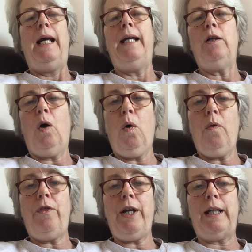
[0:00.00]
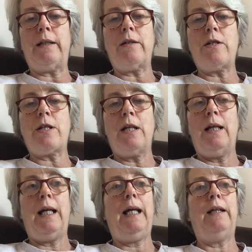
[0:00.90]
In all things,
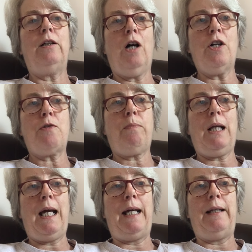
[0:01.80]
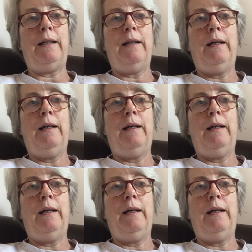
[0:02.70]
in God's plan,